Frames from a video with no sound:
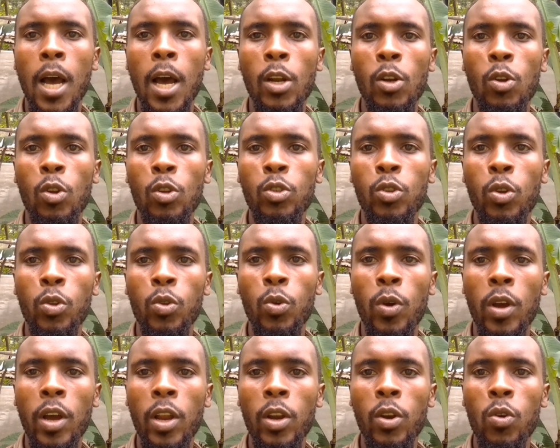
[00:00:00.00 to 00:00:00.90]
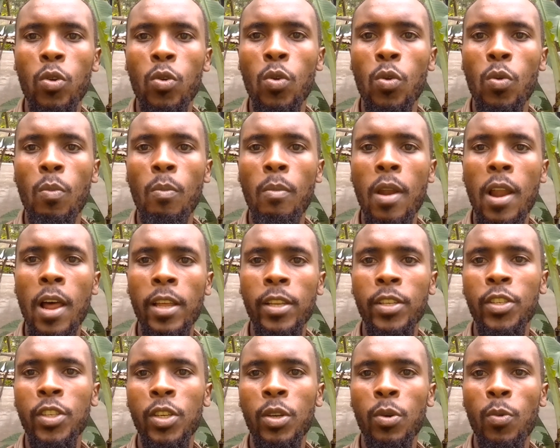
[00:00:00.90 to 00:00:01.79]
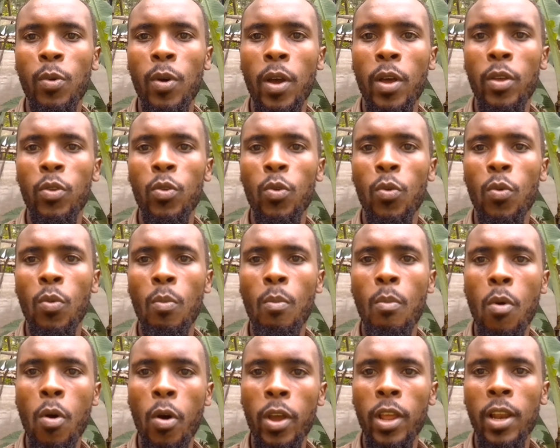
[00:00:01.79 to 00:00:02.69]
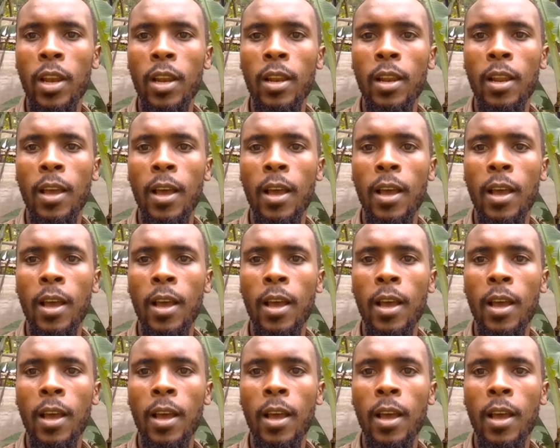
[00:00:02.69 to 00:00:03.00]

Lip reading: and also you can do blanching where you boil